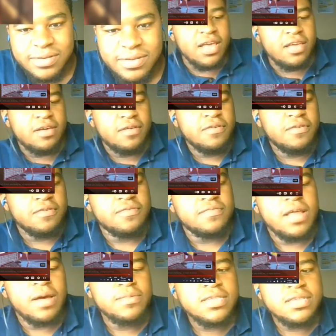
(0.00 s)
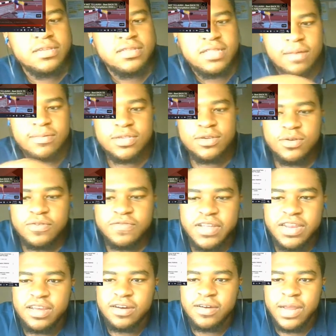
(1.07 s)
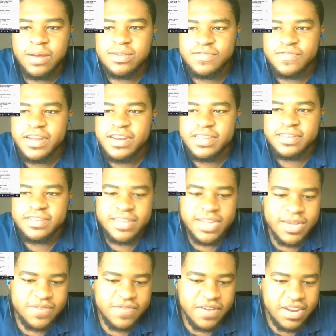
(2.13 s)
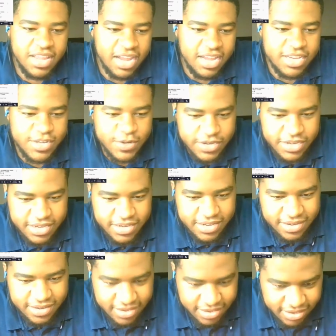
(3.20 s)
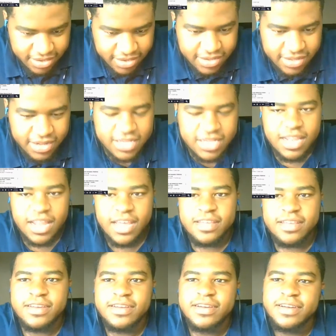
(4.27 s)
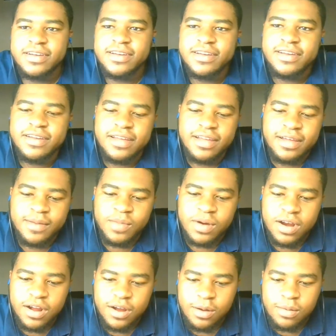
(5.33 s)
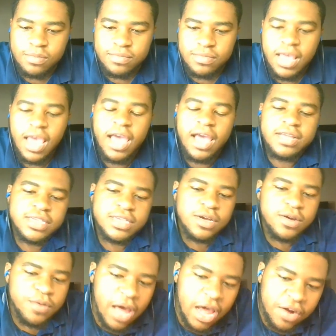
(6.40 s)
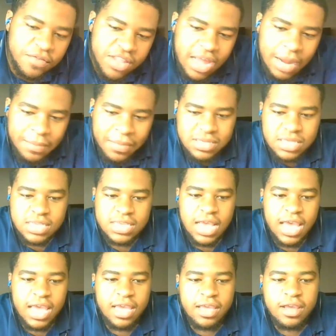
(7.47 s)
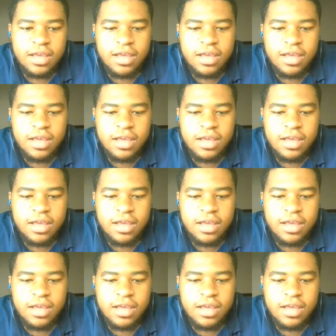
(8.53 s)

Cool. That was a that was a cool video. That was funny. That was funny. I enjoyed it. That's a like. But um yeah, so I don't really got much to say.